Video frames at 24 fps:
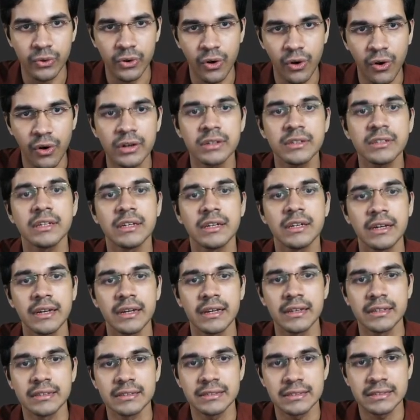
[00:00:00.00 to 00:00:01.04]
dot
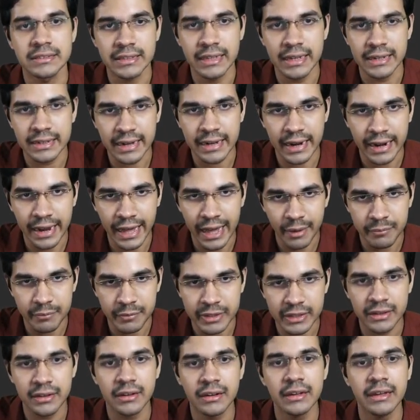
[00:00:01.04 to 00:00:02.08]
set
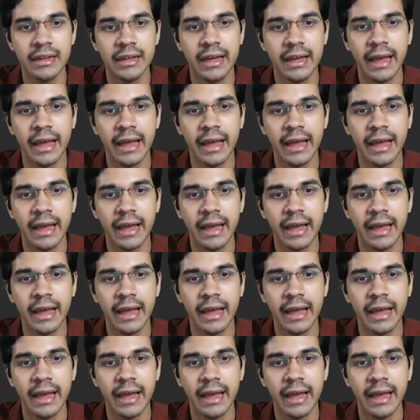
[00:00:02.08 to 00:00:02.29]
adapter,